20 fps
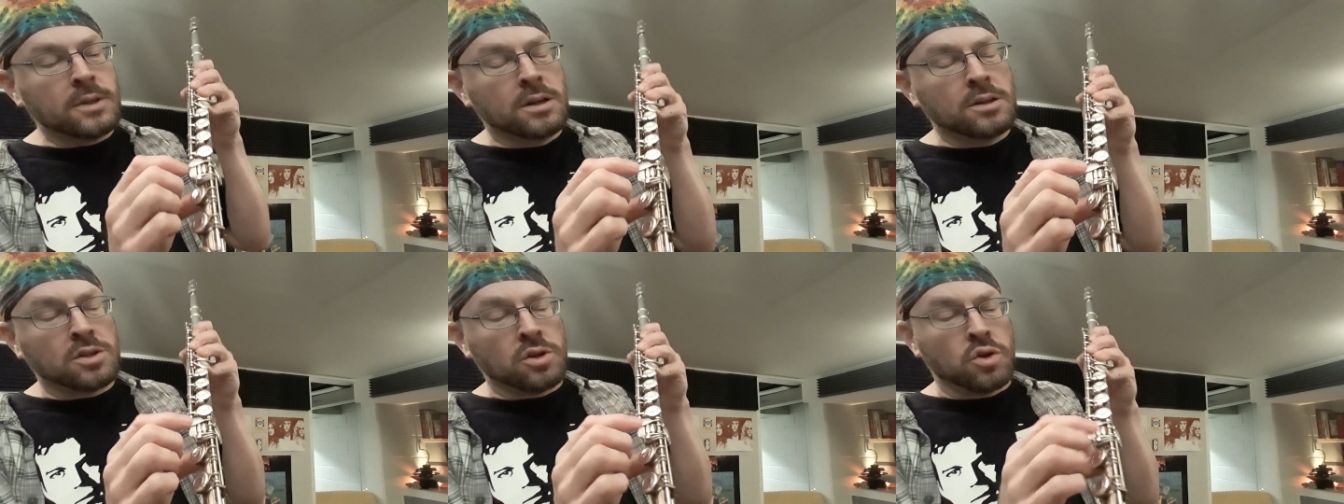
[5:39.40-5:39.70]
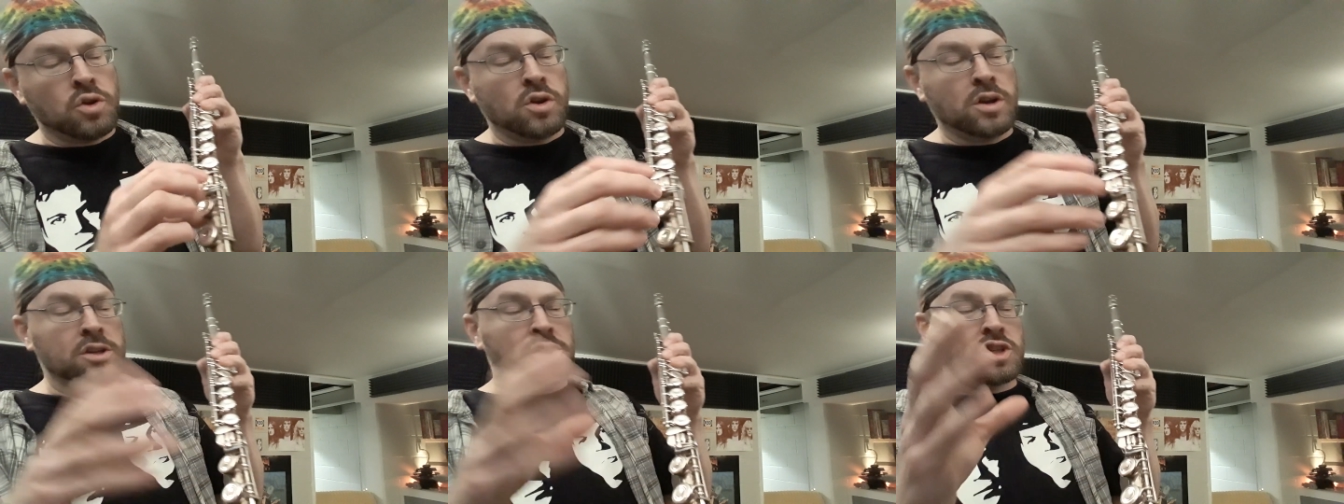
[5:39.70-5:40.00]
So
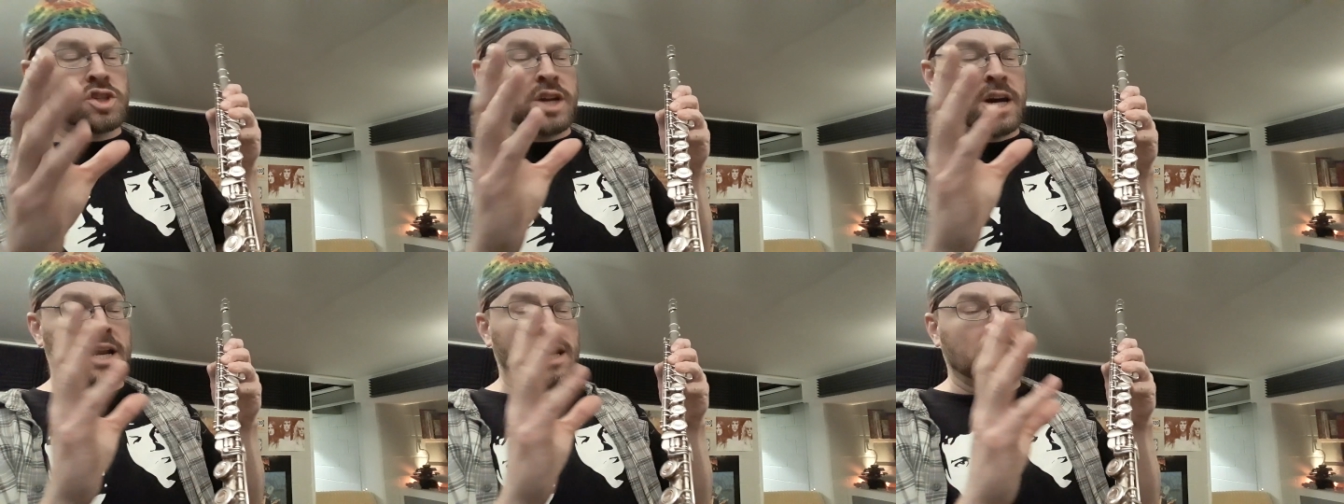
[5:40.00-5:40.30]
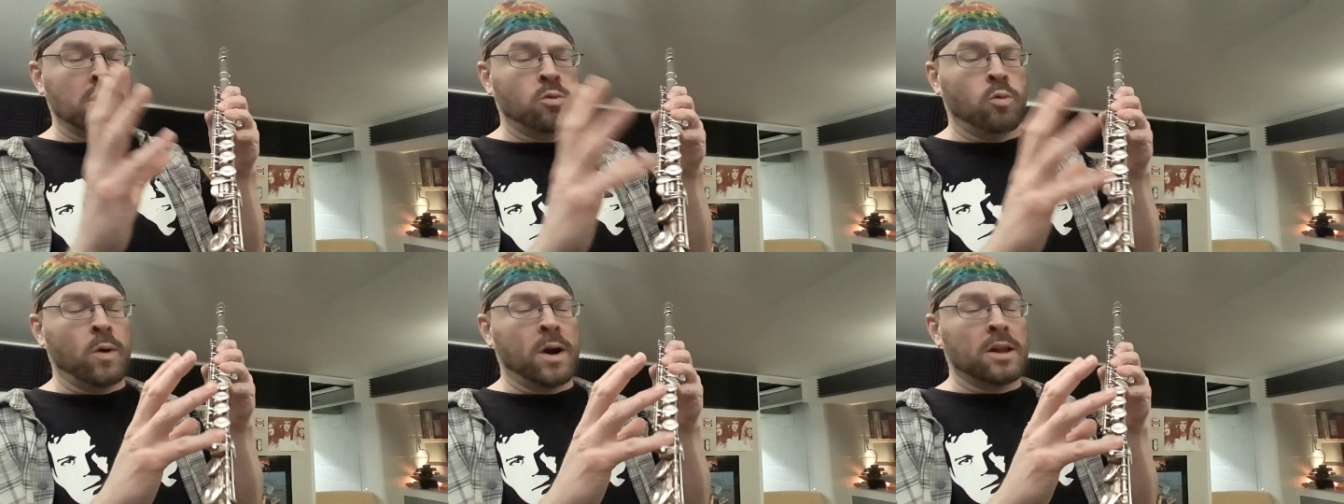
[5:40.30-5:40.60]
you can just kind
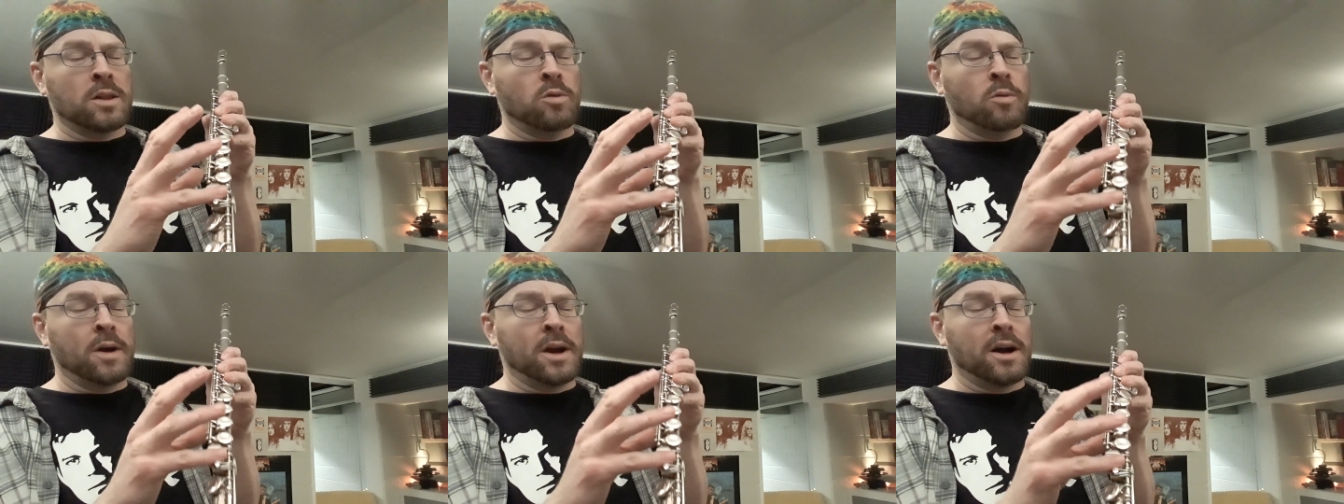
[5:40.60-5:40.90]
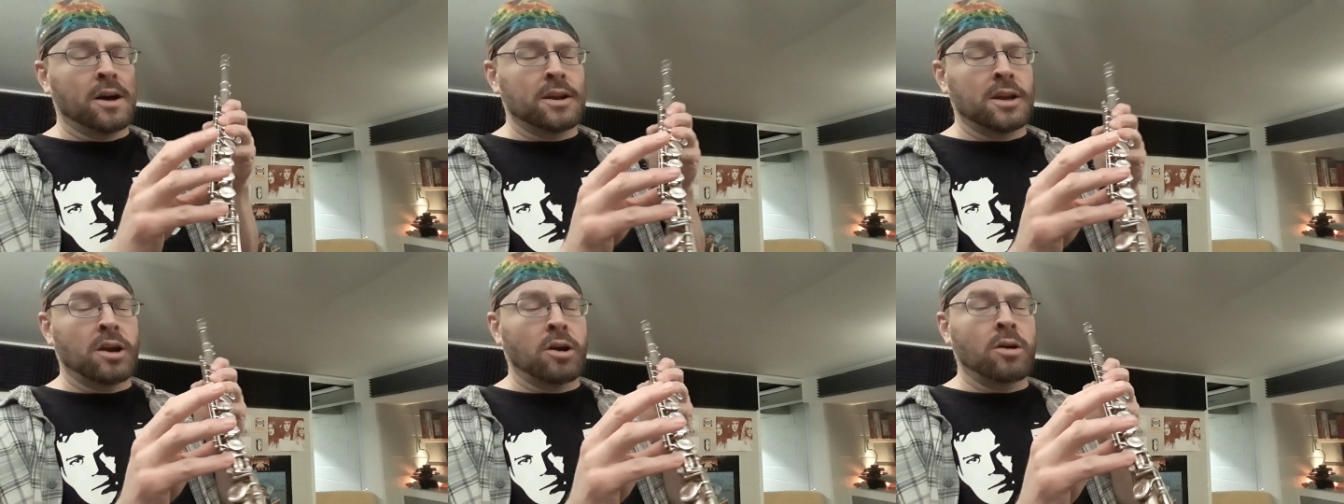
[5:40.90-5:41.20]
of wail away
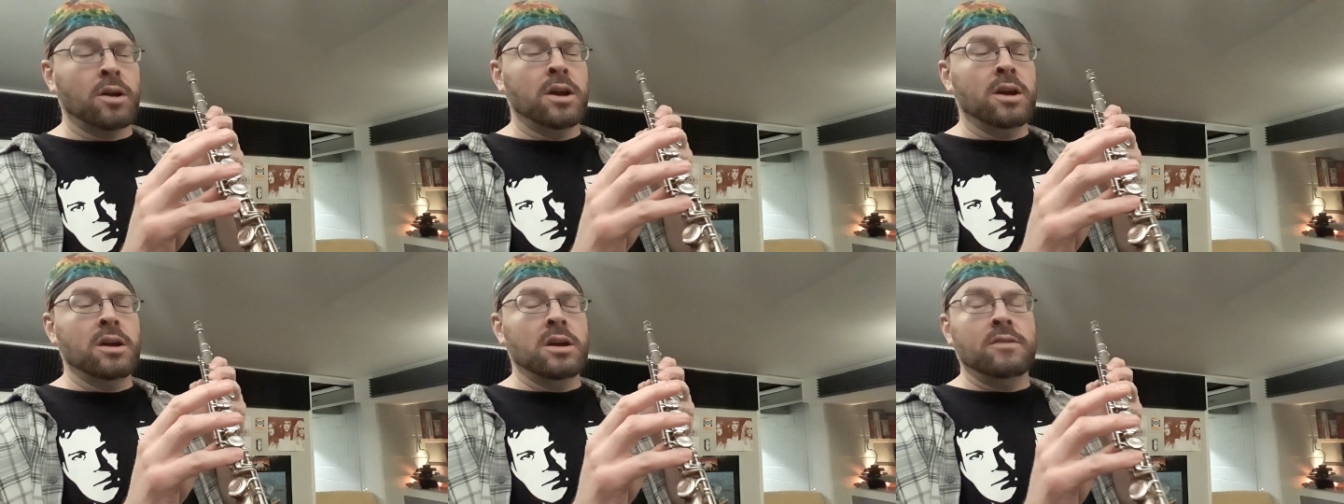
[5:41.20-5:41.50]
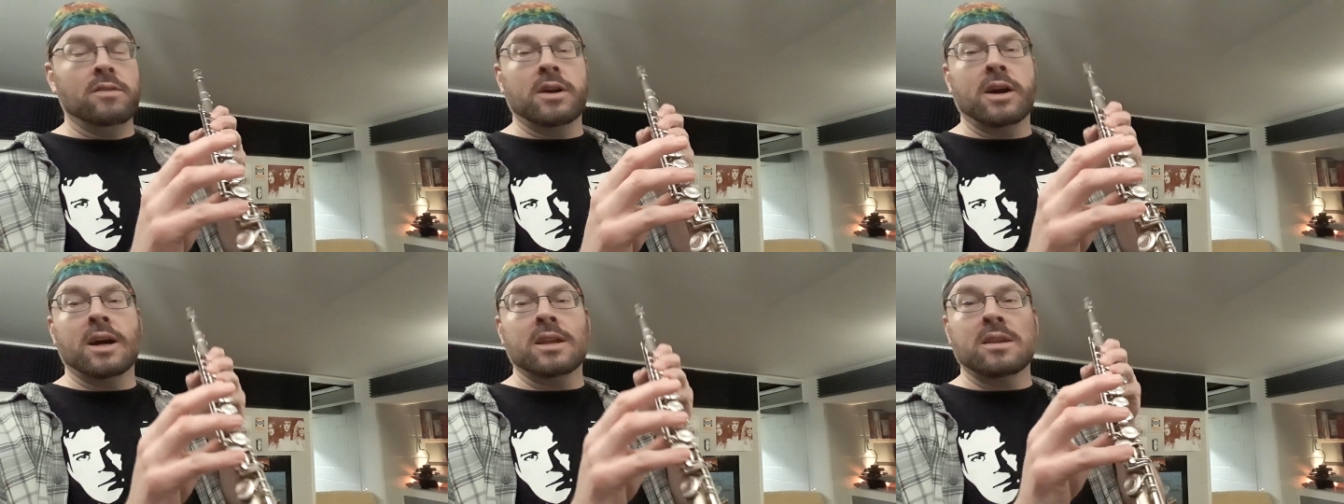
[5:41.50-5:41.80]
on here. If
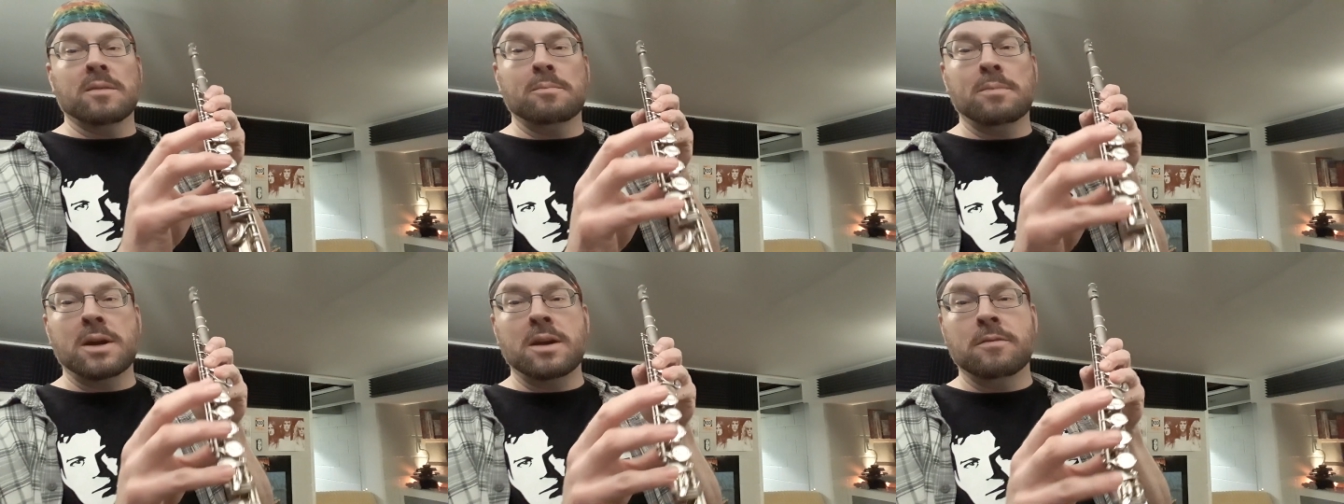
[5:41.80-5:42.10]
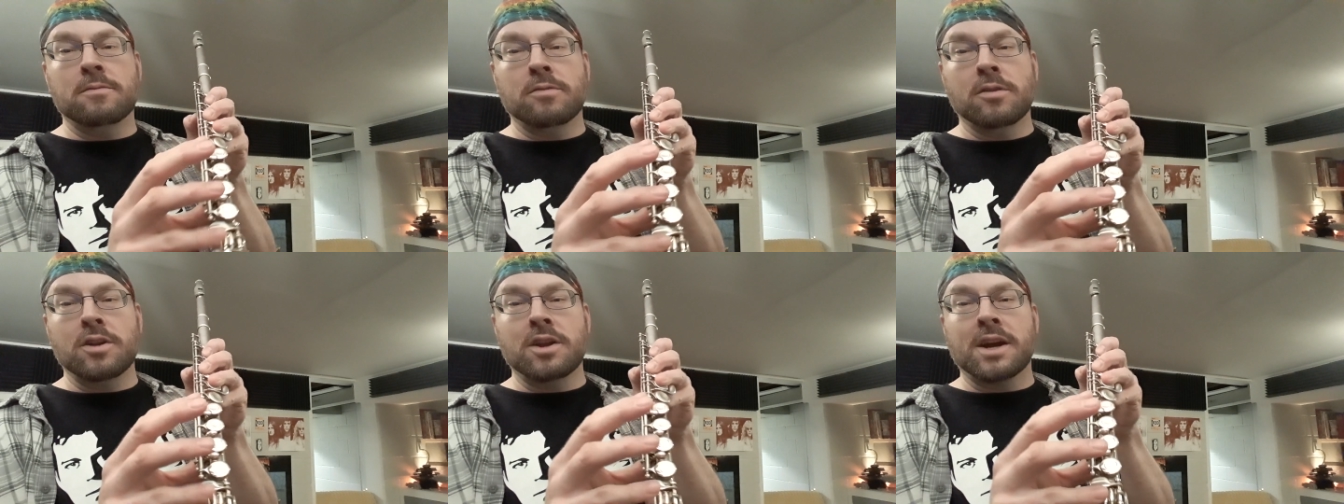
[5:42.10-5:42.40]
you got the B foot,